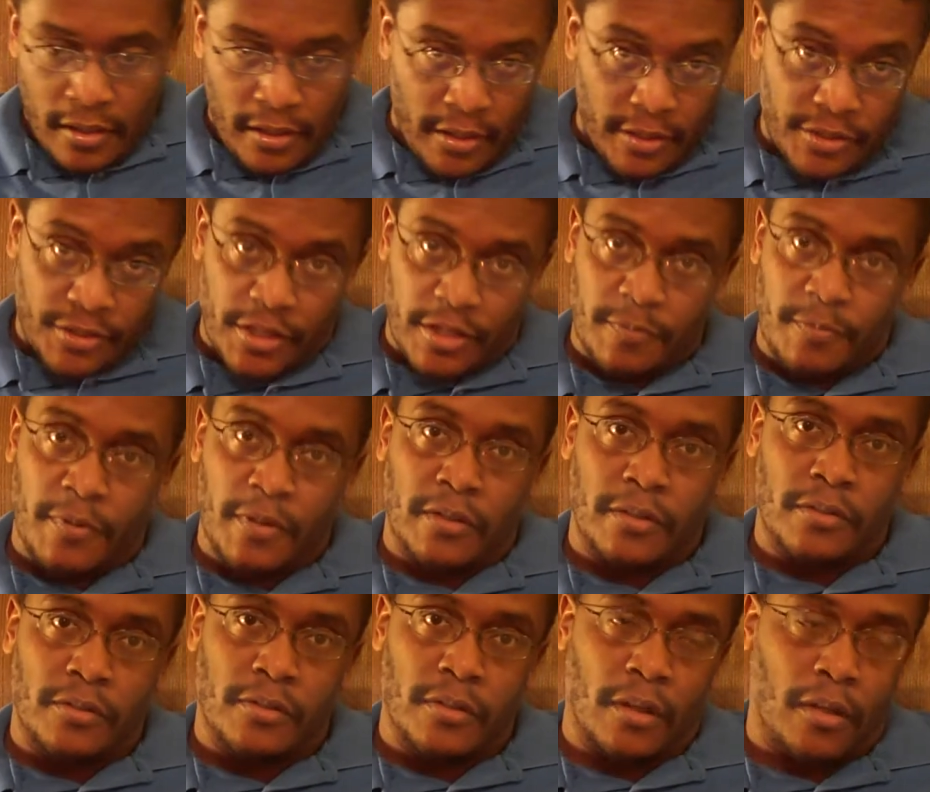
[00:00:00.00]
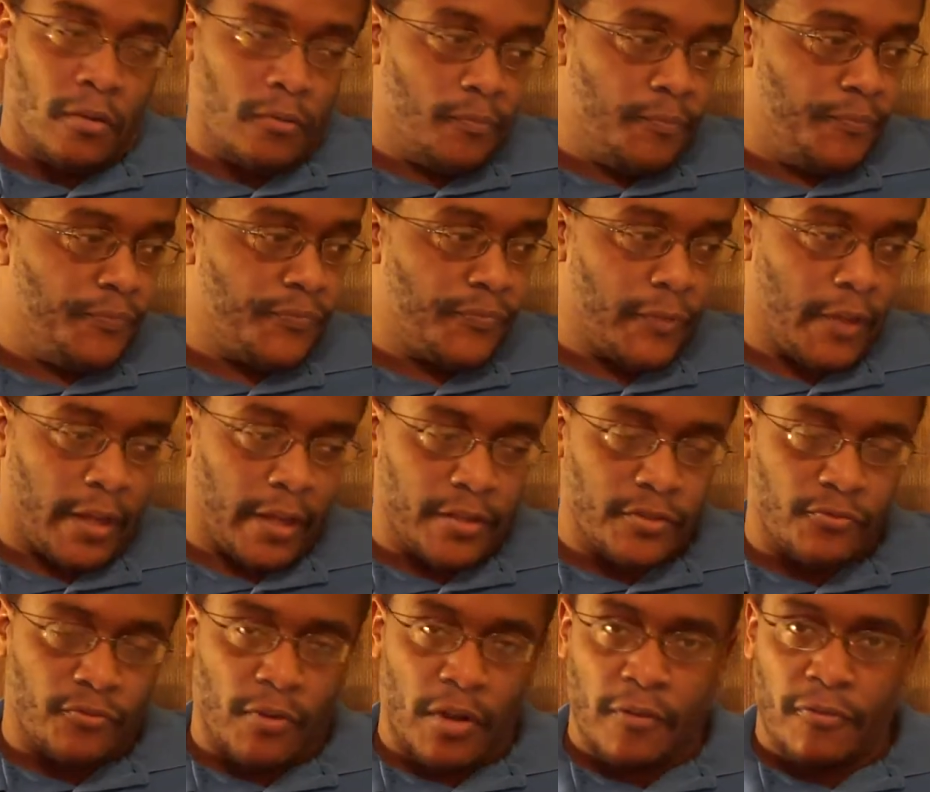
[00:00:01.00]
It's just been, you know, like
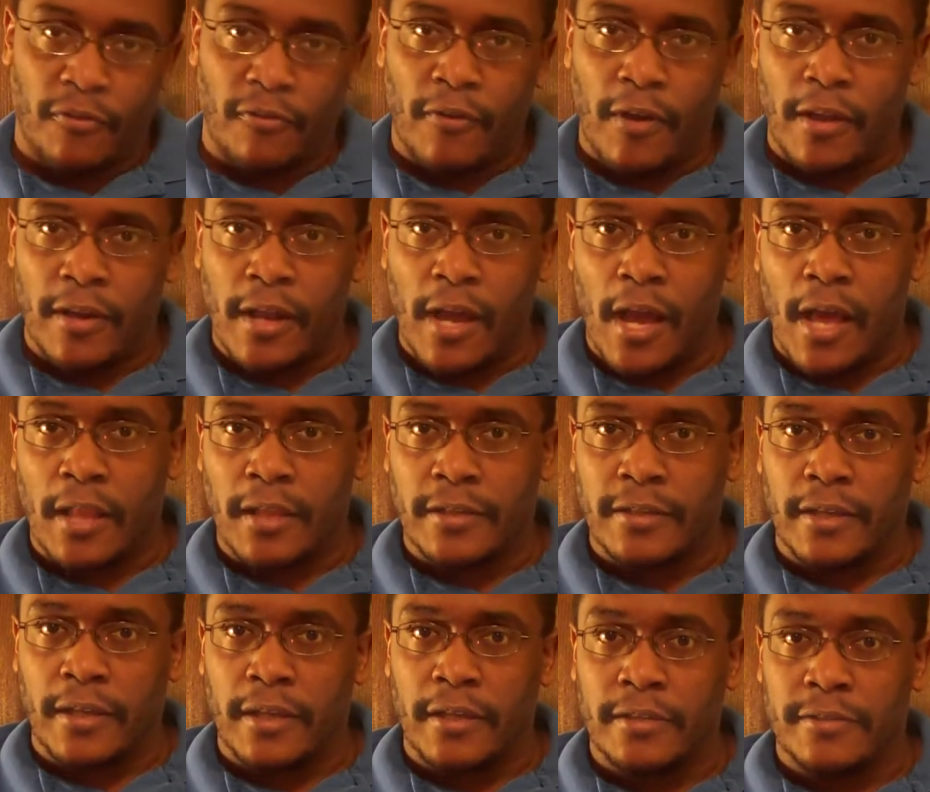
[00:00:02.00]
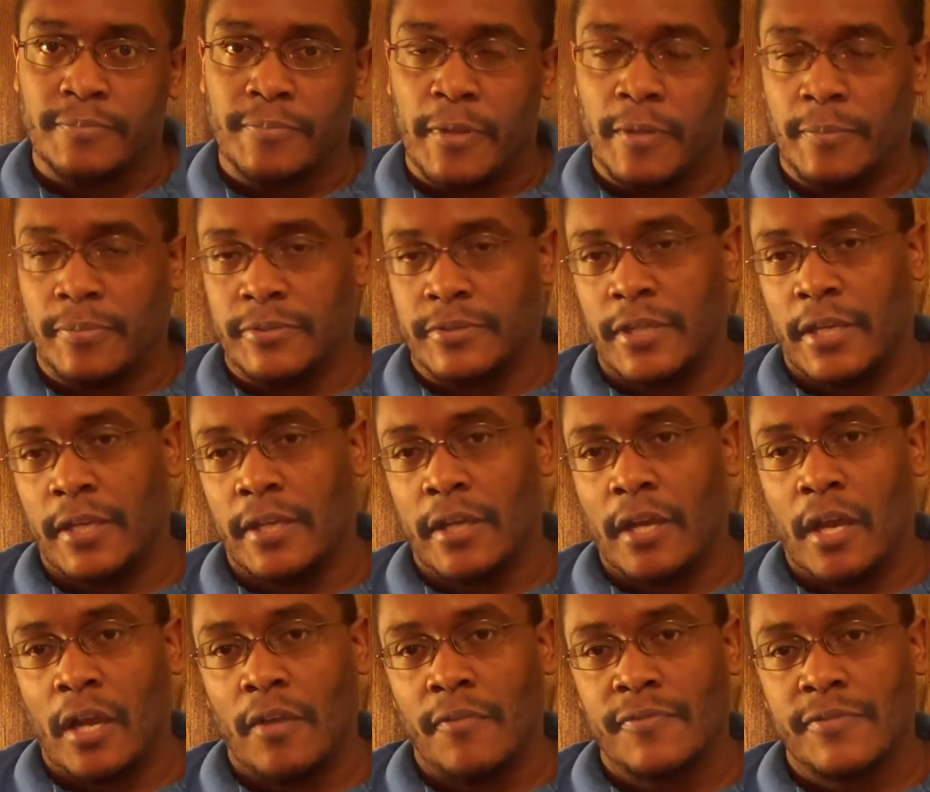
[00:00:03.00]
it's rough around the holidays. People take
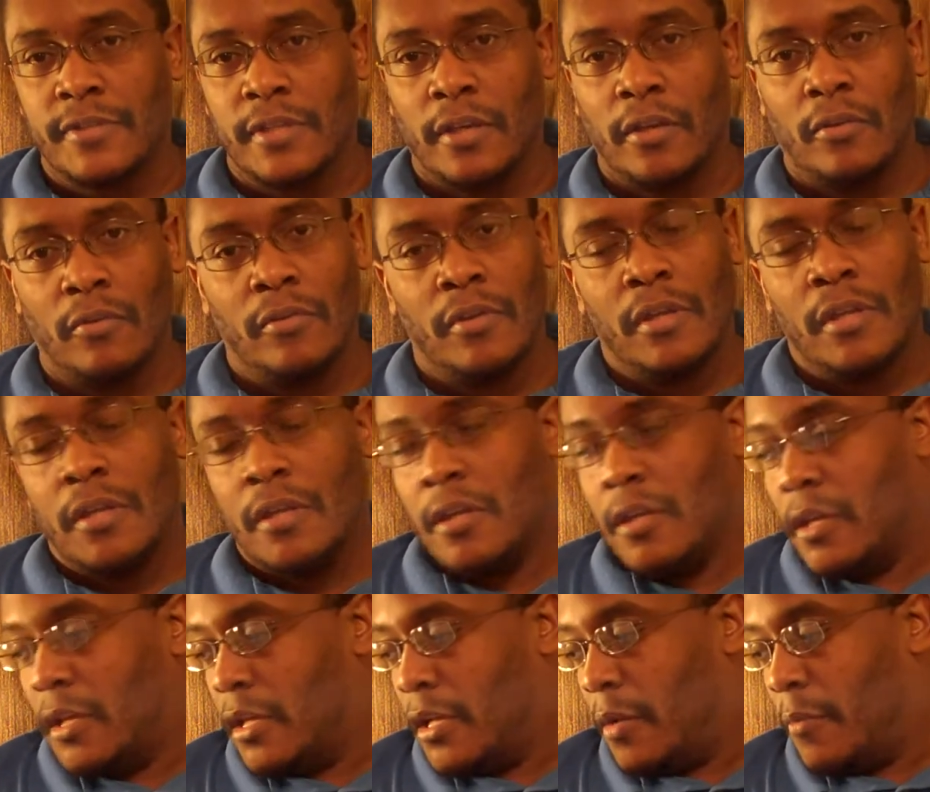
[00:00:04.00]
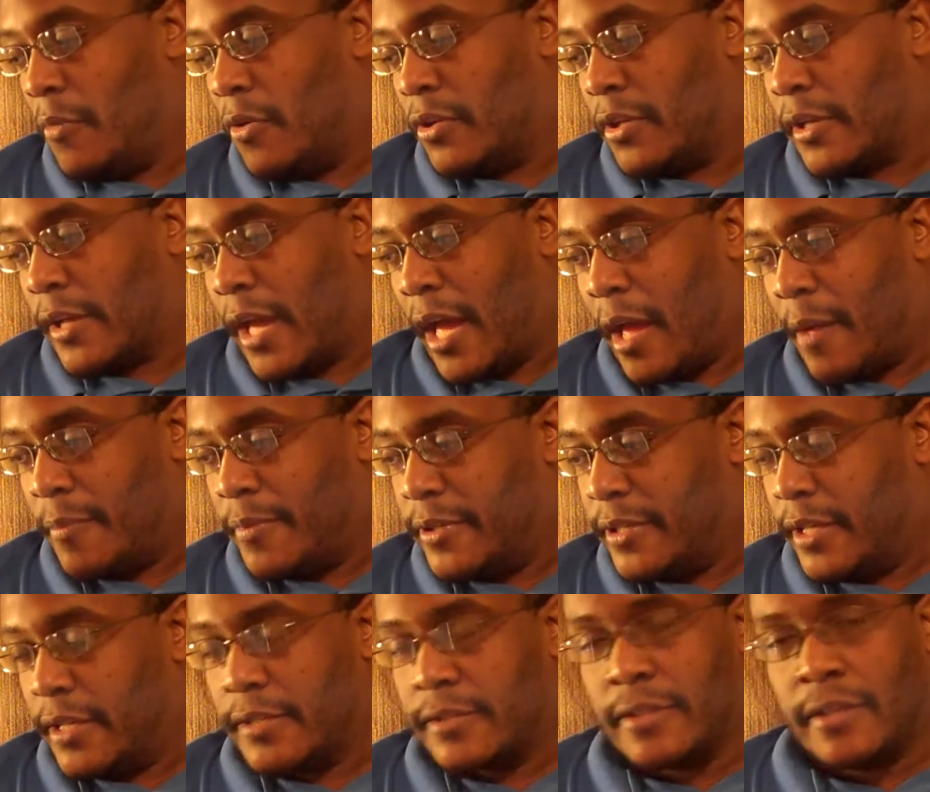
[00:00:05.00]
off. So, and I'm on the copy
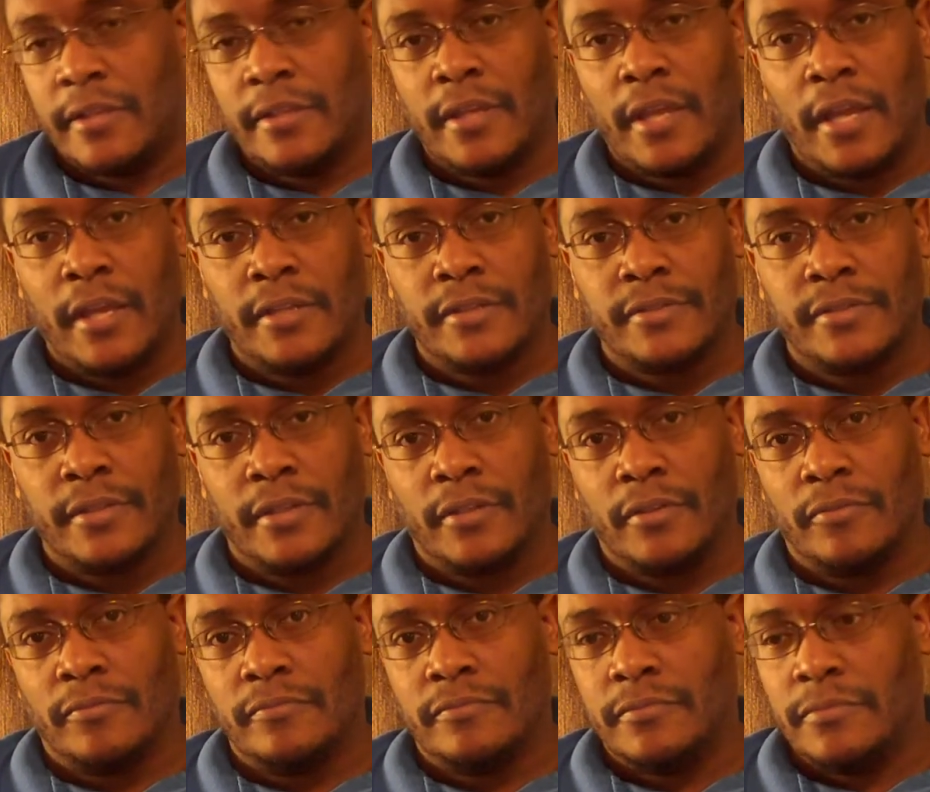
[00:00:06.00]
desk at night. So.